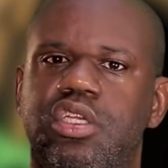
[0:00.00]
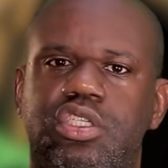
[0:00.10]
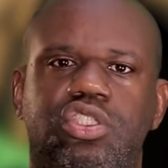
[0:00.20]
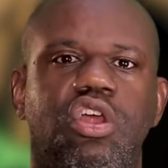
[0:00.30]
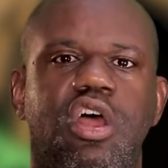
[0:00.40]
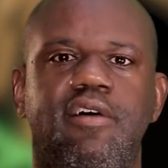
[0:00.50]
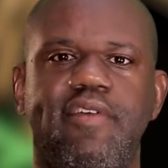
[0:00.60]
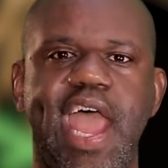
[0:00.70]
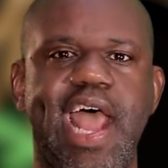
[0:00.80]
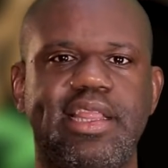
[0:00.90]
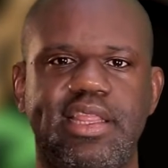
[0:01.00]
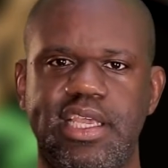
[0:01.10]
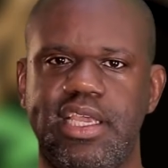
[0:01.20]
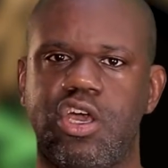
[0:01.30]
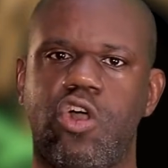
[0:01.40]
start off at
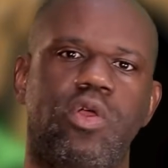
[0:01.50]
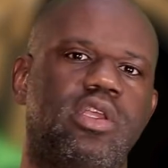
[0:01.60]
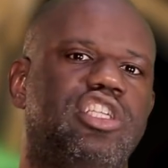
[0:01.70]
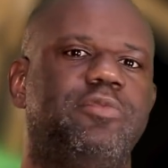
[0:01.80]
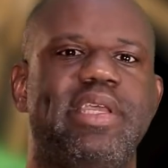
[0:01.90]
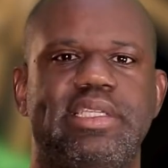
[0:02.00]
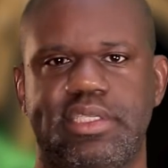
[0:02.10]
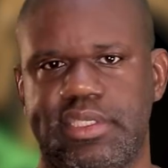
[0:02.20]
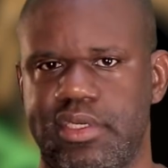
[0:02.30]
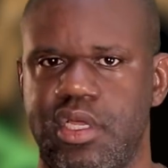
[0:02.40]
the co-working spaces.